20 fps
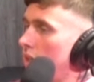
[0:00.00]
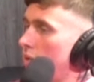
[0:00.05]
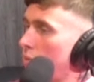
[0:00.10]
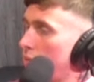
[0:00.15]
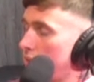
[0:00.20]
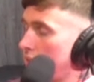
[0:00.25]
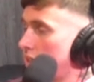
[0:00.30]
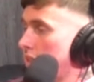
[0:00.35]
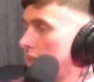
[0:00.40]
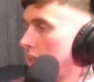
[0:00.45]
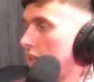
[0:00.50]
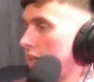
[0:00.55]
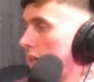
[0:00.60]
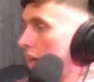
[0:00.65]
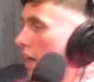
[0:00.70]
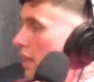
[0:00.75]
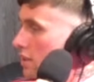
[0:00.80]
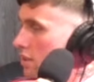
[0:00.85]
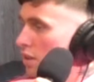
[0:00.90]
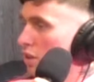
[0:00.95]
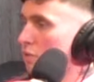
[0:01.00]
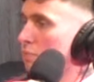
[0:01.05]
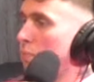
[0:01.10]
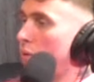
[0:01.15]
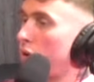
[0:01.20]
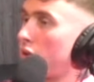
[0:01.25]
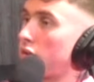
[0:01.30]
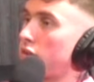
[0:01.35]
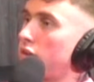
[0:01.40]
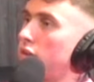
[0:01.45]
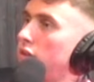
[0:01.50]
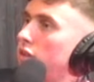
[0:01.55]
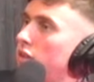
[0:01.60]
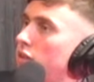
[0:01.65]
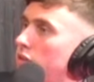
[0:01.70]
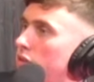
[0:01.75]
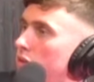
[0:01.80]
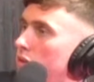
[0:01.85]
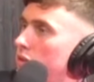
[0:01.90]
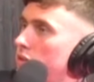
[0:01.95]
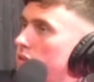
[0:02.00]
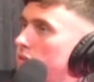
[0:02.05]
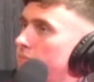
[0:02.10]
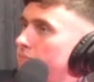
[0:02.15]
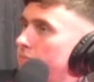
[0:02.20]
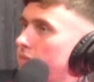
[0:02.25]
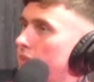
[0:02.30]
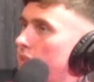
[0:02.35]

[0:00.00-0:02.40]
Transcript: Where this thing has enough power that you can use it.